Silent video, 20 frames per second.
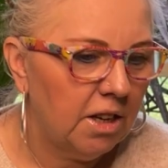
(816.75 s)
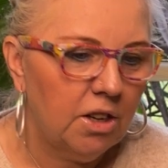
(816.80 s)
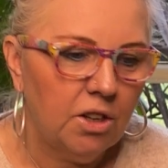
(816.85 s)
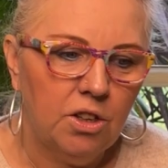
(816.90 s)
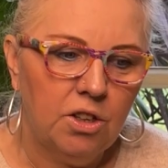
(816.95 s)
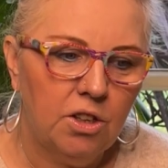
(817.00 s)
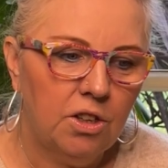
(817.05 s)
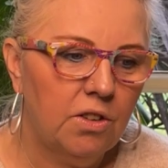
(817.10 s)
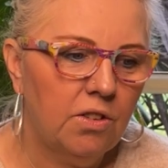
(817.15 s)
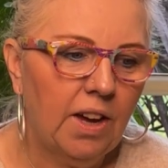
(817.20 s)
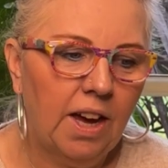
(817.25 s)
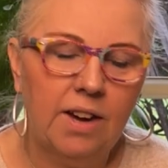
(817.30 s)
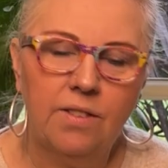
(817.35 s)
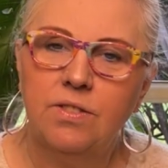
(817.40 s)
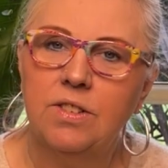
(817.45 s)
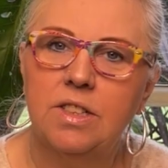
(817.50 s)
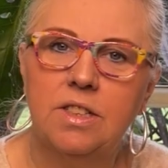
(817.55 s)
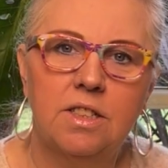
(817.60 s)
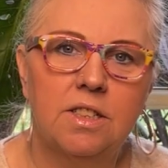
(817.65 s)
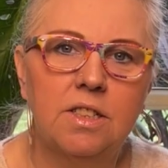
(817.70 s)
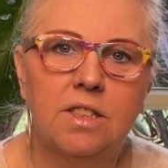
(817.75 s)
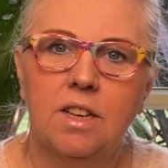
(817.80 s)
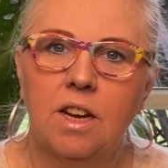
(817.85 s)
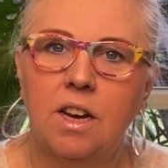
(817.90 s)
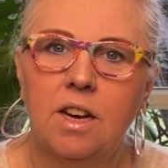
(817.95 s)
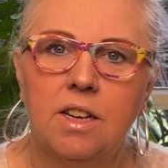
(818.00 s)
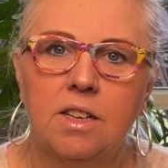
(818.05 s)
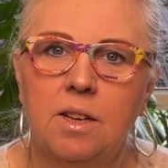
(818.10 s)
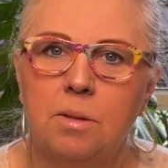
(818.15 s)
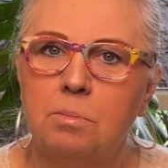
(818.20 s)
You have to
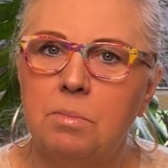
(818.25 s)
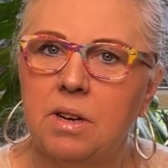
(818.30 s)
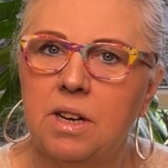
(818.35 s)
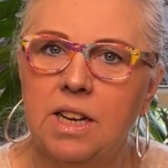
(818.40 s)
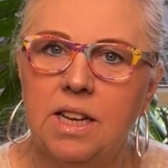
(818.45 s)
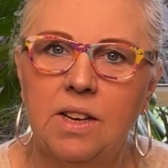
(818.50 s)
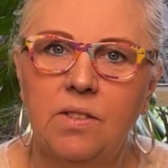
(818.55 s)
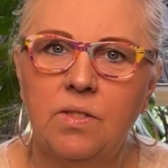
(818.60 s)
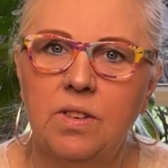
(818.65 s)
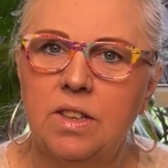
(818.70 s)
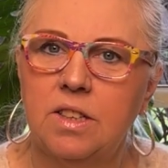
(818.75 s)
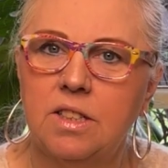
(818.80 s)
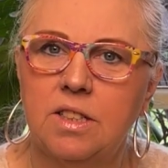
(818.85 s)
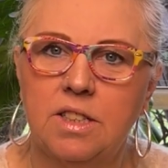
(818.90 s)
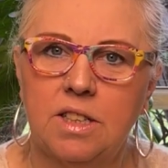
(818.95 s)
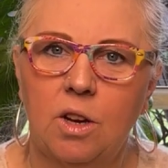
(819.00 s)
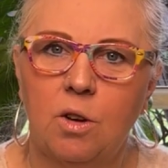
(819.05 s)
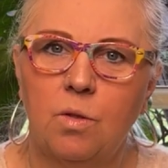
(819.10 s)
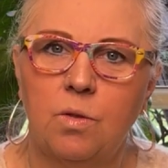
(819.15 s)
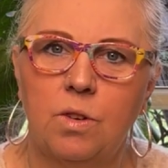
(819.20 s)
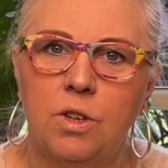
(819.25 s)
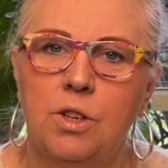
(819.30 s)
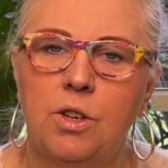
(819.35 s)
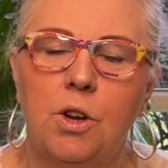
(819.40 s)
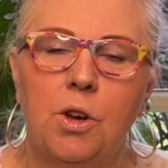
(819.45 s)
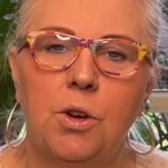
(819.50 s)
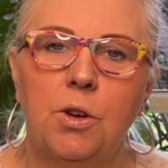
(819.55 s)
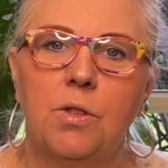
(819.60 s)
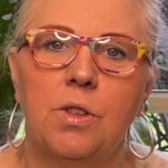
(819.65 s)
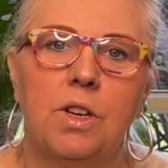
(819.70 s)
decide and believe in yourself and
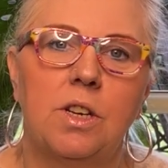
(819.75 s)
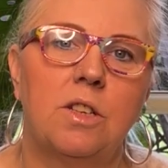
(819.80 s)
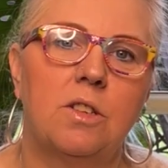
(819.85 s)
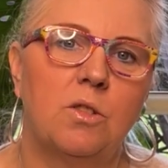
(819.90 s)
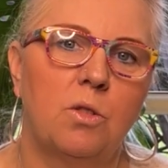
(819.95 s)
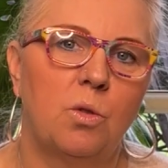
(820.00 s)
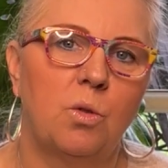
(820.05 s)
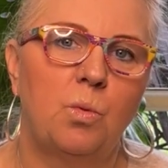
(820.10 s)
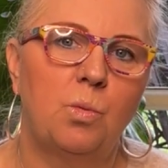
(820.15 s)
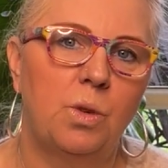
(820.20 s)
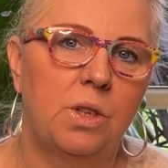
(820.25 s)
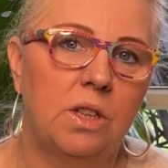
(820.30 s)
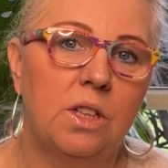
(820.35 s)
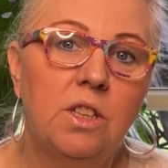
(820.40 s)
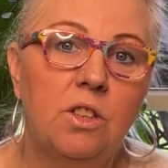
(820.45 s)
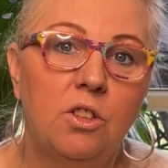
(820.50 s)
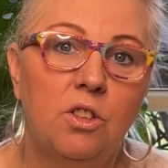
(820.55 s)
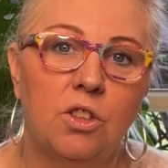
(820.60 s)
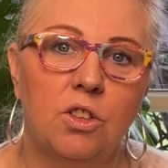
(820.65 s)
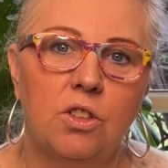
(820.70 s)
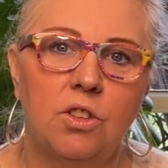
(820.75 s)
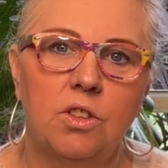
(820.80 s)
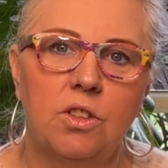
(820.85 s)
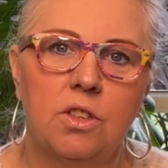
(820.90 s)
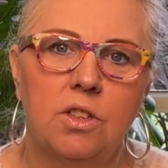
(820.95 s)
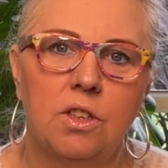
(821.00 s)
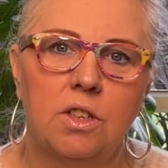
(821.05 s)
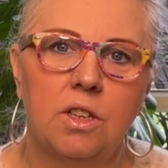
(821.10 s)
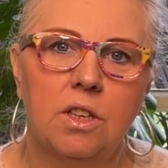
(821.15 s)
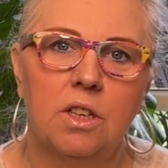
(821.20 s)
know that it's all within you.
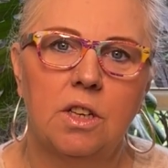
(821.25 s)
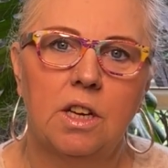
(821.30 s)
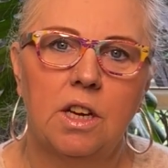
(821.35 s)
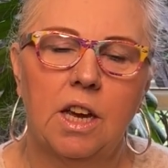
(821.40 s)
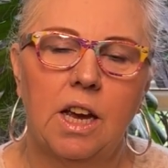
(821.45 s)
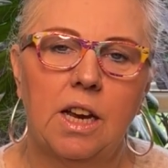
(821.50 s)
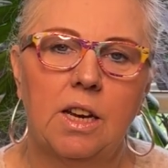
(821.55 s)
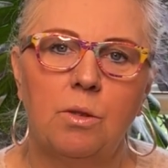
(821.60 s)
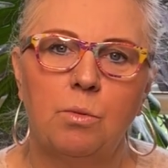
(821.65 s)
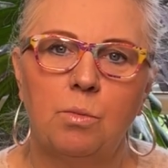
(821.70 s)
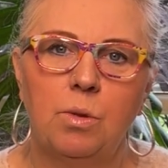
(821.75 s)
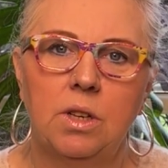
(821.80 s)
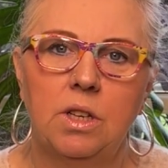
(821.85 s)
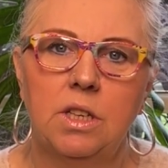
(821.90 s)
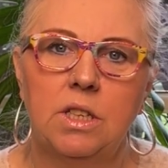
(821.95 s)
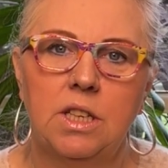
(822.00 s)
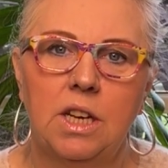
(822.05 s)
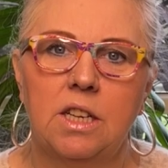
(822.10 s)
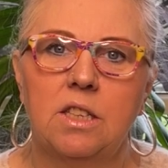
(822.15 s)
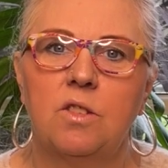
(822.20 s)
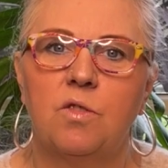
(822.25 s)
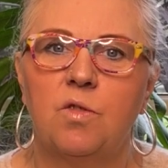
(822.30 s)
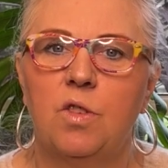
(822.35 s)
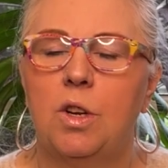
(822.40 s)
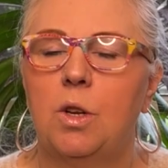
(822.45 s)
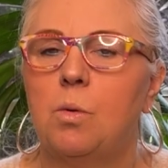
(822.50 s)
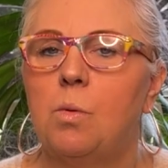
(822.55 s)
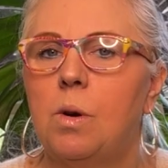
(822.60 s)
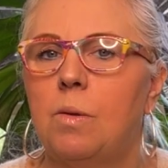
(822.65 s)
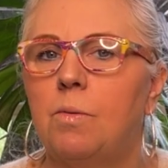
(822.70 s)
And it really does
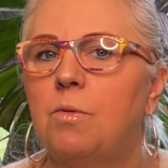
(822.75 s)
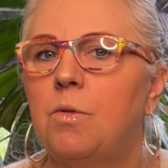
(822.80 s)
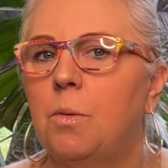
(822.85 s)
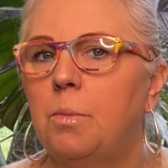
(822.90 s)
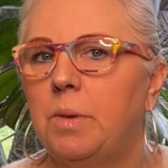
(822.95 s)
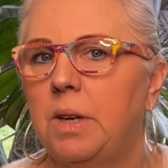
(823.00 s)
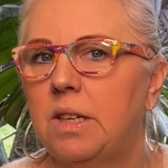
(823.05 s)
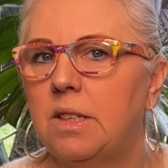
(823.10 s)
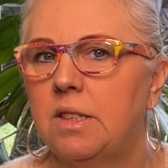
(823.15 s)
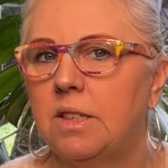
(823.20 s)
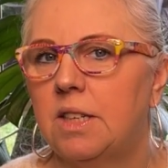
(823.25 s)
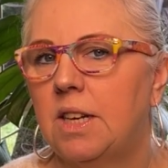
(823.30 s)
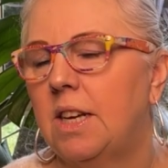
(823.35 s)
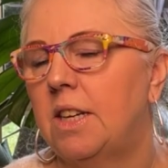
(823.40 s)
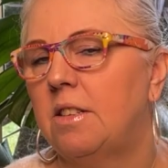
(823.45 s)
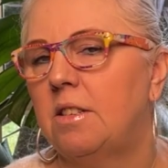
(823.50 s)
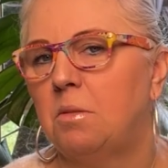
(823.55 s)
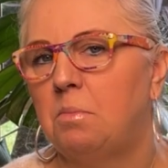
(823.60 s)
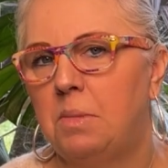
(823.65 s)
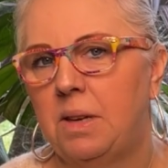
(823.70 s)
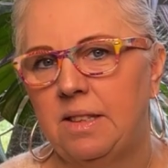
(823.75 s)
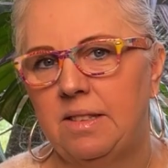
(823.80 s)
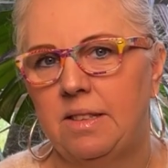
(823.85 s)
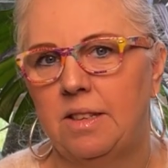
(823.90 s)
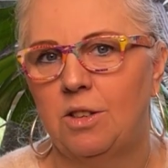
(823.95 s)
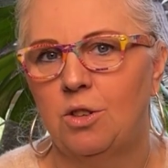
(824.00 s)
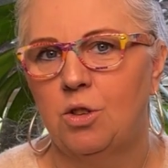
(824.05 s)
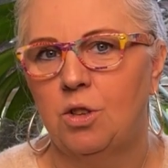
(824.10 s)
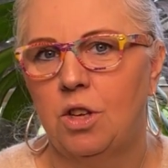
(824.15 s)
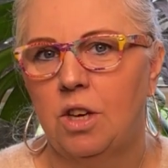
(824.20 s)
follow on from yesterday's
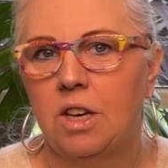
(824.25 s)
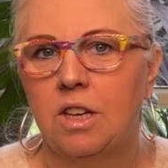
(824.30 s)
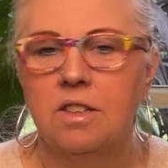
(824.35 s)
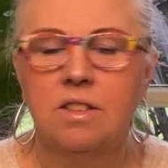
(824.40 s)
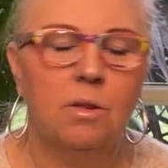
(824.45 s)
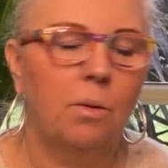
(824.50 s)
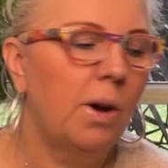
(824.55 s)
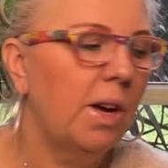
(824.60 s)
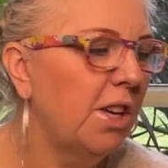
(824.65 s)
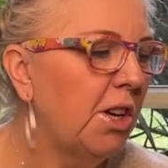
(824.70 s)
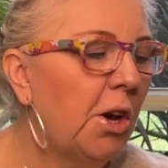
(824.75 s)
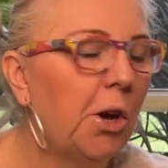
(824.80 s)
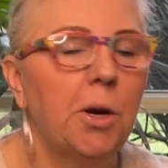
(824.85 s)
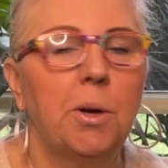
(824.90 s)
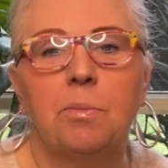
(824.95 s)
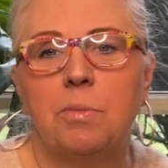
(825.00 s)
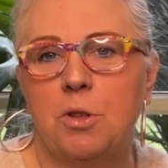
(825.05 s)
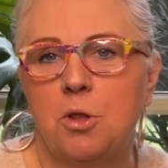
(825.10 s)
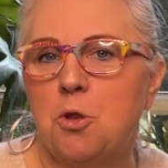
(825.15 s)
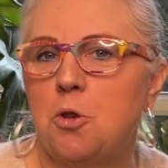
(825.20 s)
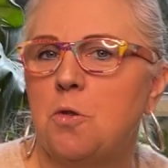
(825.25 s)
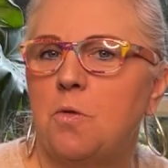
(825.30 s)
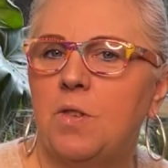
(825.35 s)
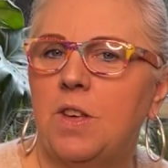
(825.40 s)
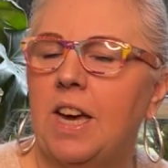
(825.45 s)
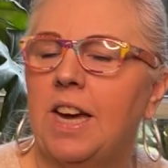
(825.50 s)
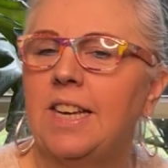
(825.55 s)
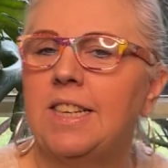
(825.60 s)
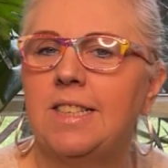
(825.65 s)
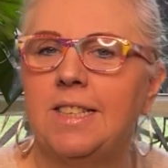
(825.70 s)
message. So I hope that you've
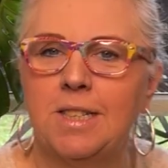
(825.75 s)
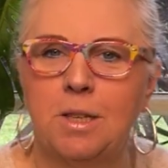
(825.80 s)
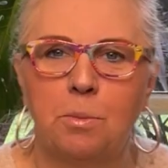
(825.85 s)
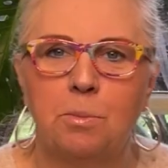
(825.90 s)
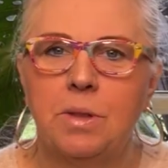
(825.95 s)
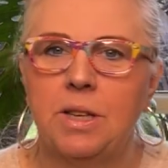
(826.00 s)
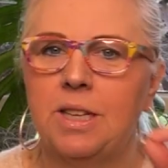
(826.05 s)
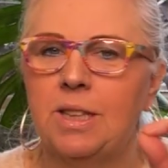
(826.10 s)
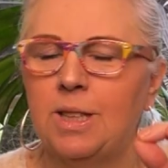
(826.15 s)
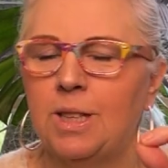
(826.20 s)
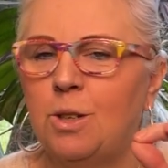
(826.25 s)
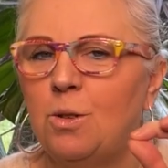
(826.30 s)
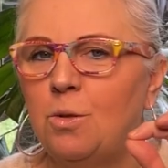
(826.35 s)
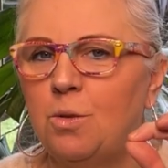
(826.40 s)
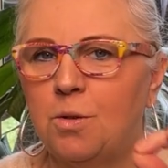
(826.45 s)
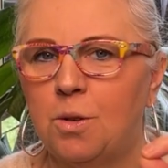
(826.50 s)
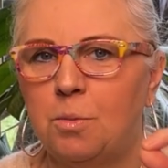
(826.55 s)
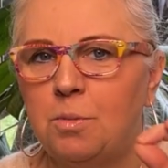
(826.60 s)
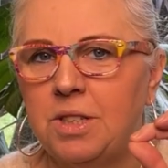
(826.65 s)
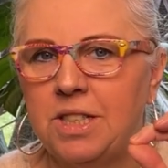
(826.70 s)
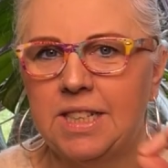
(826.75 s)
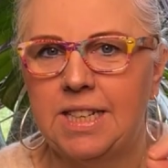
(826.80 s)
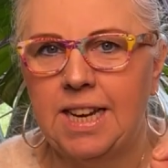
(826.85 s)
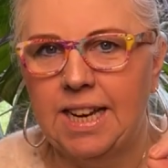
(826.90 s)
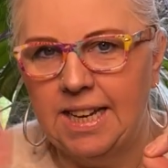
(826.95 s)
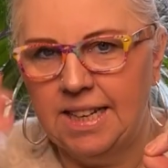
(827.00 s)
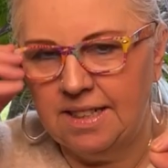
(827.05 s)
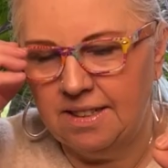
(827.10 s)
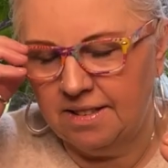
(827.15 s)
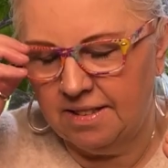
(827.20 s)
gained something little from
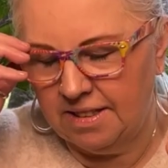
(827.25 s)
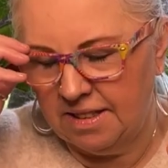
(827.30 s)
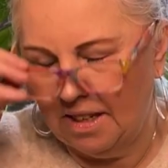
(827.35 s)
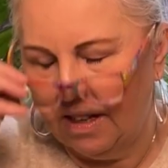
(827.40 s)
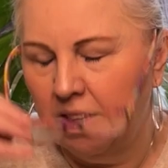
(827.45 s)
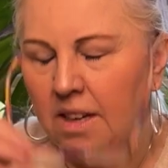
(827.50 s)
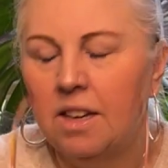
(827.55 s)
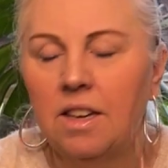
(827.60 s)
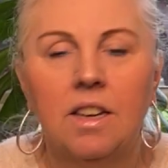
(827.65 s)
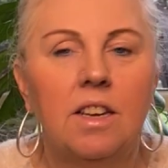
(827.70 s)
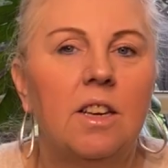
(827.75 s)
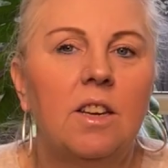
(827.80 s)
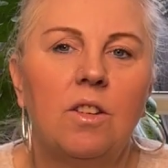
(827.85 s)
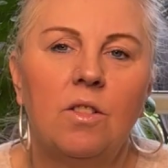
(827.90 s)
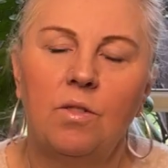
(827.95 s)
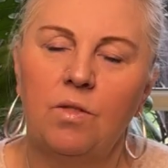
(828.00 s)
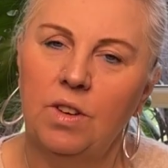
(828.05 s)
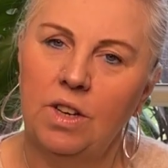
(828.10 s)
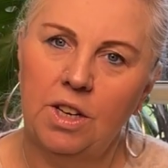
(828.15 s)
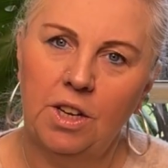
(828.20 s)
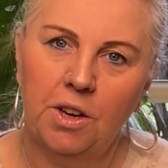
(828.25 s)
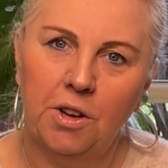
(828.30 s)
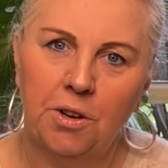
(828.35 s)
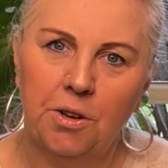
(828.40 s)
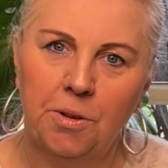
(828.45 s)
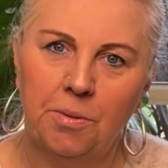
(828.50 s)
today's video.